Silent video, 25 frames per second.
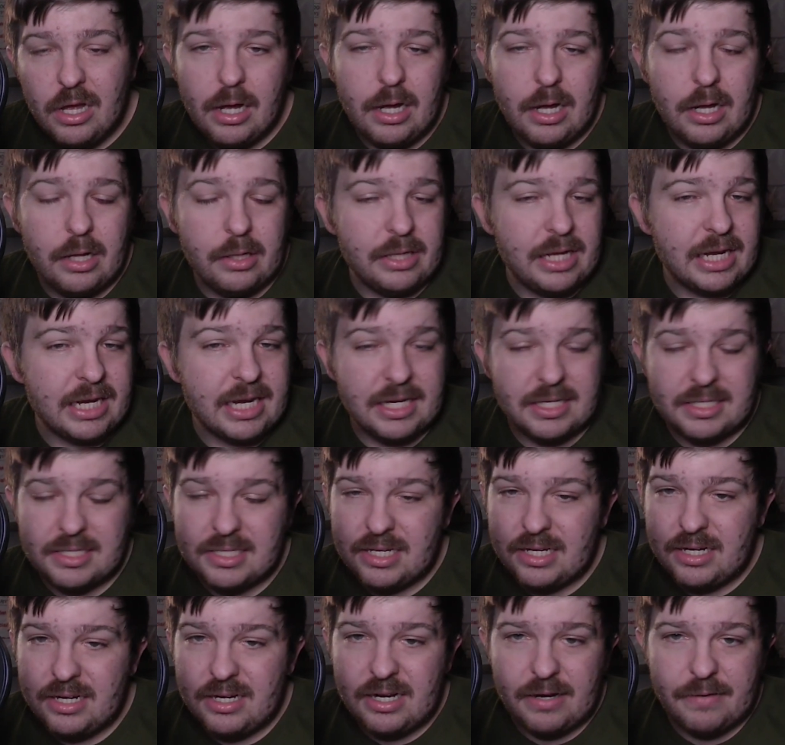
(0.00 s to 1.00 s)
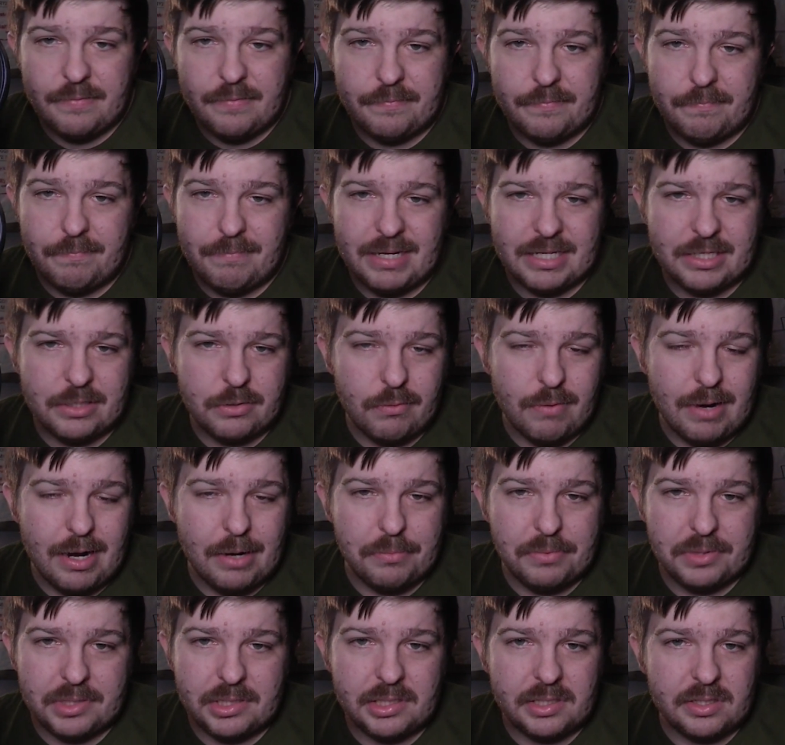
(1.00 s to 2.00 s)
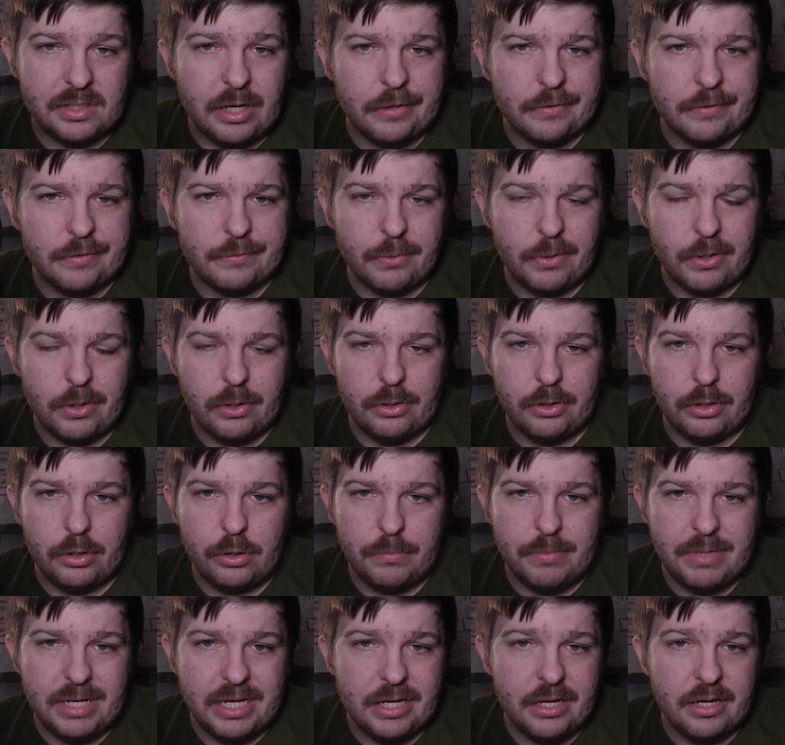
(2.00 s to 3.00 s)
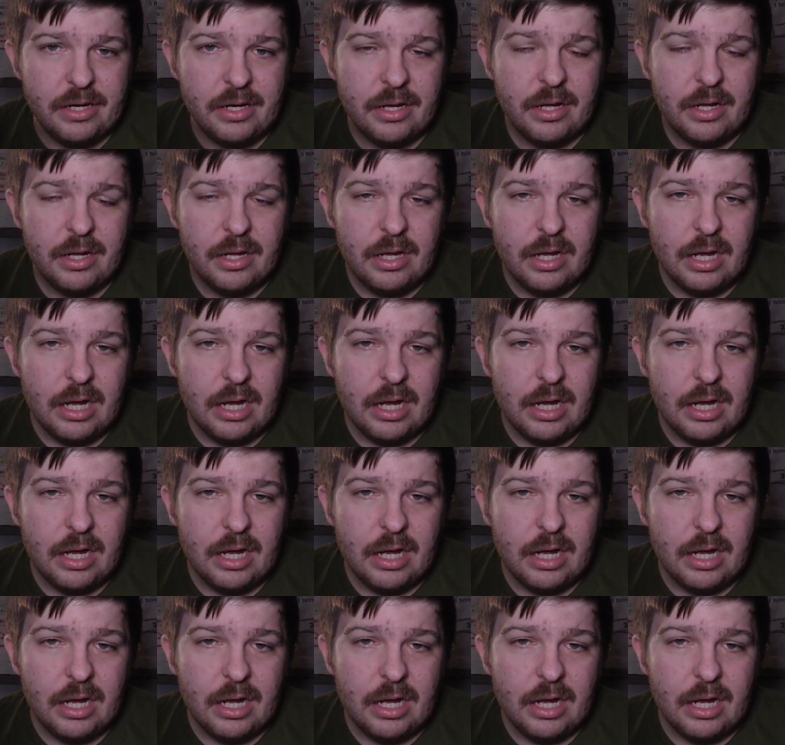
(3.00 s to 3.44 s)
Uh, like I said, I have messed around with the software a little bit.